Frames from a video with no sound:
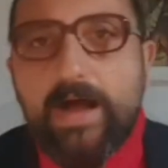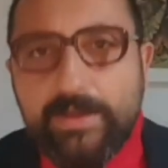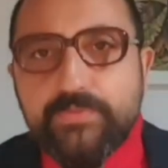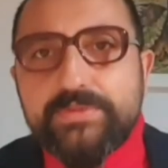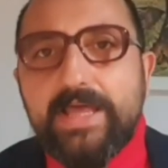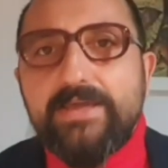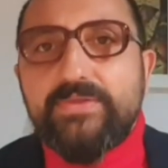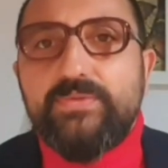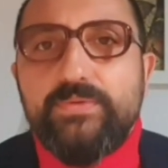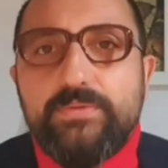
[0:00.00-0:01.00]
I would
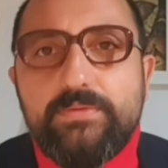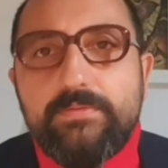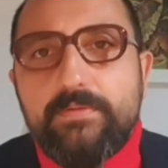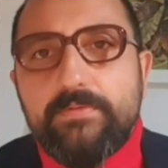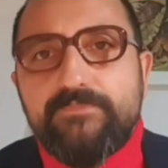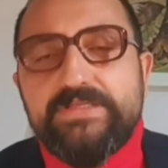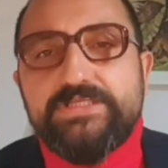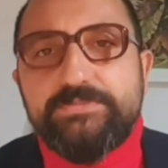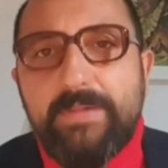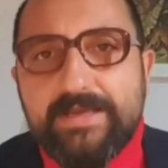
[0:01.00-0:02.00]
like to
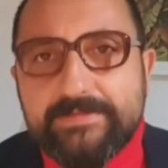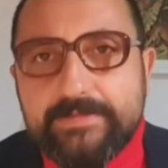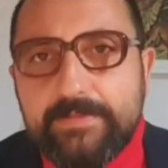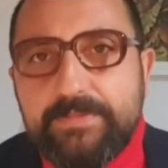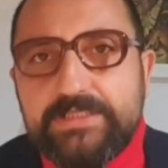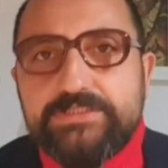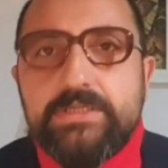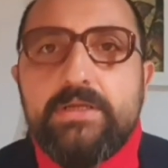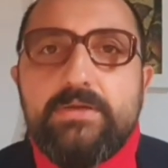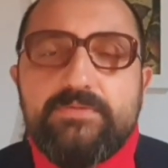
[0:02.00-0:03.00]
finish my
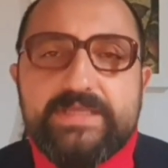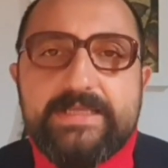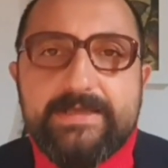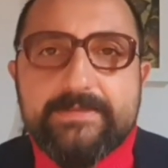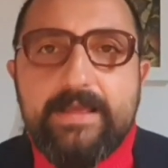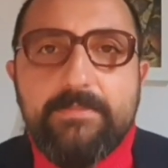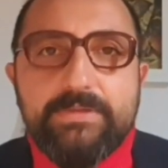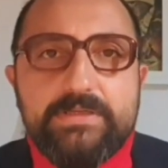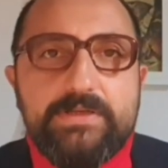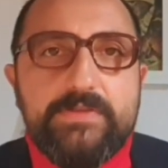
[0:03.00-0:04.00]
speech with an
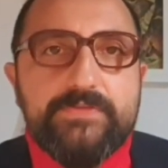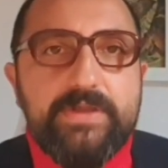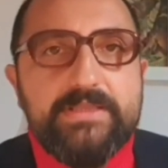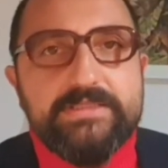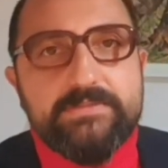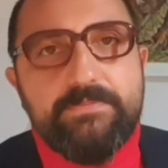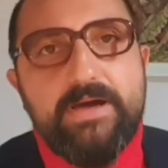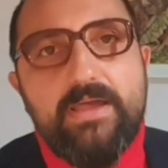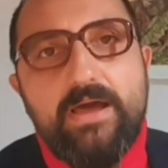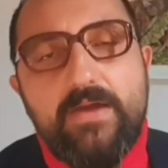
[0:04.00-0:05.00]
example illustrated
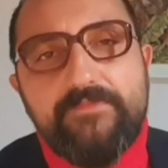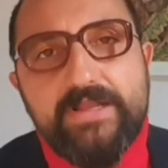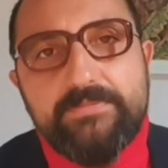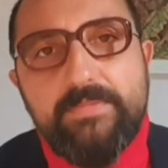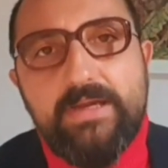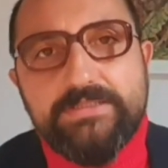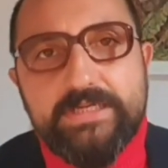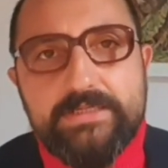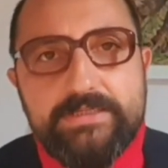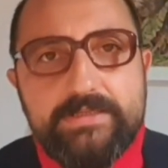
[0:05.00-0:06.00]
by Alfred
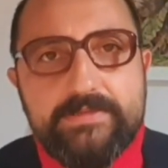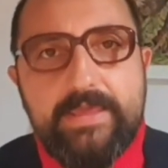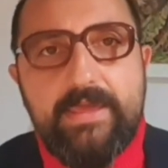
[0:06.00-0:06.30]
Marshall in his